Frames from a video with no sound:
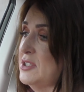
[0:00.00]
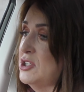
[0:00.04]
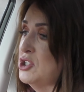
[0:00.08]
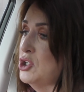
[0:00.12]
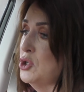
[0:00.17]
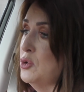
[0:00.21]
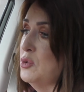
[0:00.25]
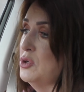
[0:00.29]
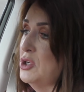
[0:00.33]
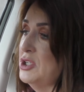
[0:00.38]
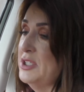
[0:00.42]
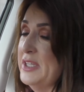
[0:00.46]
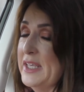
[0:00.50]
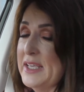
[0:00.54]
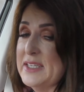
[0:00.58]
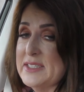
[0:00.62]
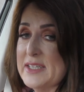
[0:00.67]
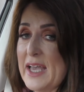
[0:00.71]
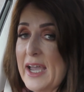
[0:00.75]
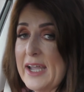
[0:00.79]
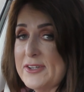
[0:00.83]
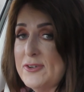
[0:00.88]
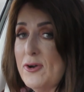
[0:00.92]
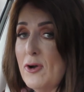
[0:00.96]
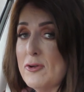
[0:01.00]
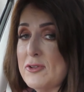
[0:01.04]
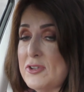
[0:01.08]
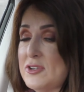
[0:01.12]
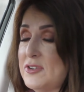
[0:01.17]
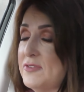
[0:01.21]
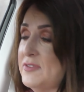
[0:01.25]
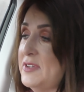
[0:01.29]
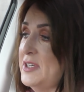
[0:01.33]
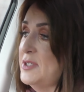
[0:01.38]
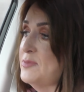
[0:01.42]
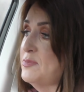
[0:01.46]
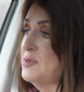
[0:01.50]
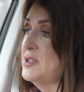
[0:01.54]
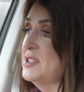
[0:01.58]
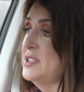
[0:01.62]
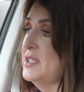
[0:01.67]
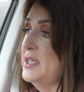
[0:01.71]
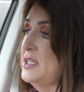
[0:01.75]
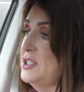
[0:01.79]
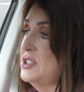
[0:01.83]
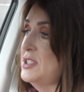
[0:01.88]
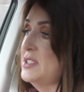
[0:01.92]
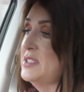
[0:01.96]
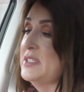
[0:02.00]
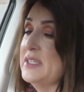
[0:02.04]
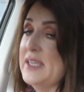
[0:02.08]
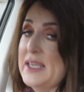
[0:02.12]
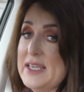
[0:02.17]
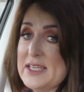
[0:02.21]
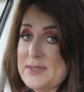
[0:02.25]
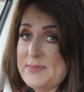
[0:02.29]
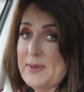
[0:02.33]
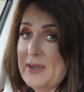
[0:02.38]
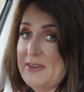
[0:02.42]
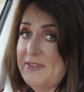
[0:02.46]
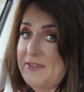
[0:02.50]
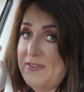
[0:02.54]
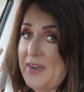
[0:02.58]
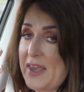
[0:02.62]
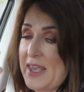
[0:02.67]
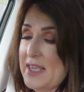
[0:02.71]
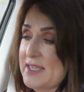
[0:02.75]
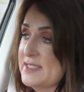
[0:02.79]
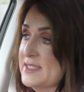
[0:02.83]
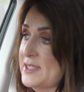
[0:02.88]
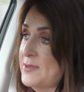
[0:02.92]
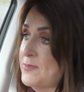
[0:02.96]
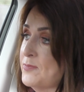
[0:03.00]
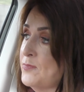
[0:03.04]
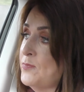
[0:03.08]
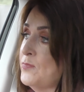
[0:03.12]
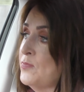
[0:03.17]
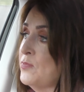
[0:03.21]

sure on the exact order of these procedures, is my face.